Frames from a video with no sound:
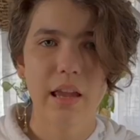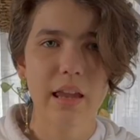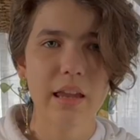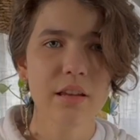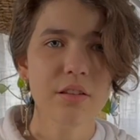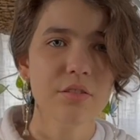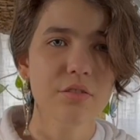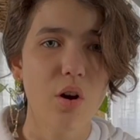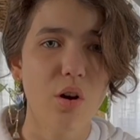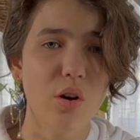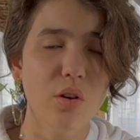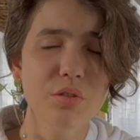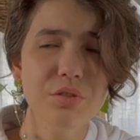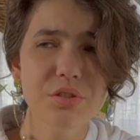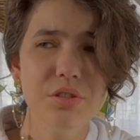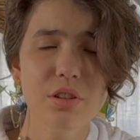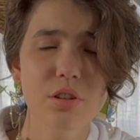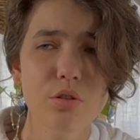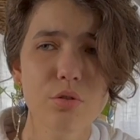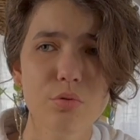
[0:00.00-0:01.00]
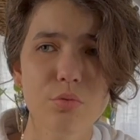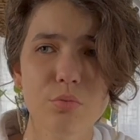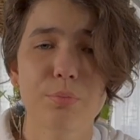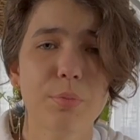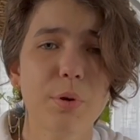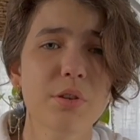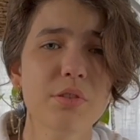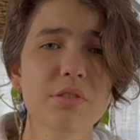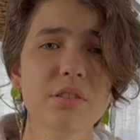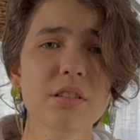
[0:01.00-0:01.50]
And also
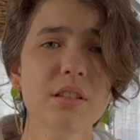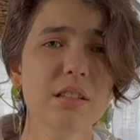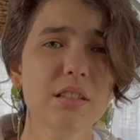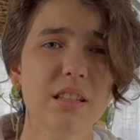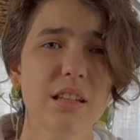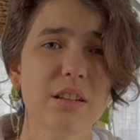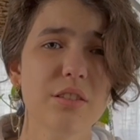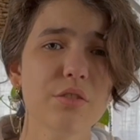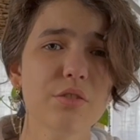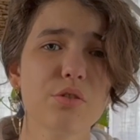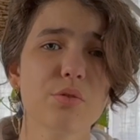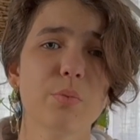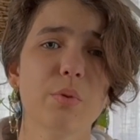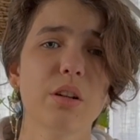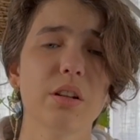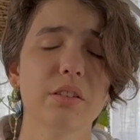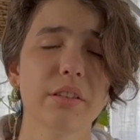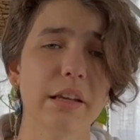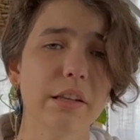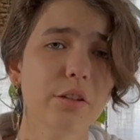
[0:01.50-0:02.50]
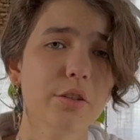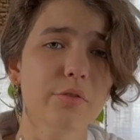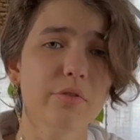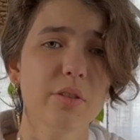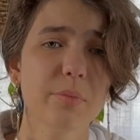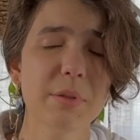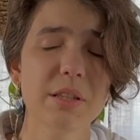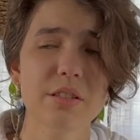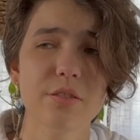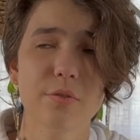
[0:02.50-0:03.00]
burst into tears when a letter
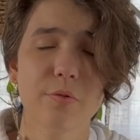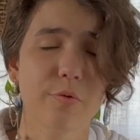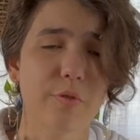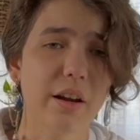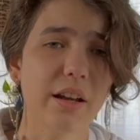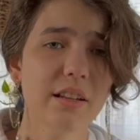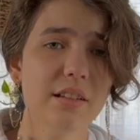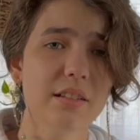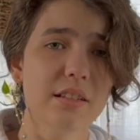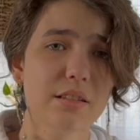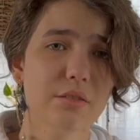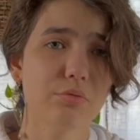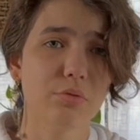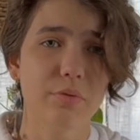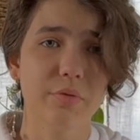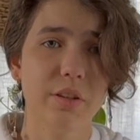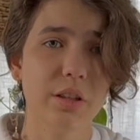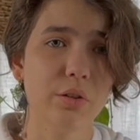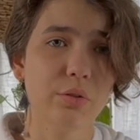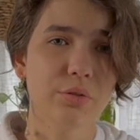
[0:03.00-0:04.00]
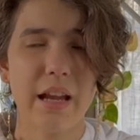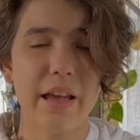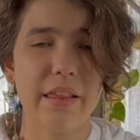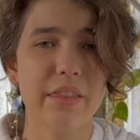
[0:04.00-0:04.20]
from his friend is revealed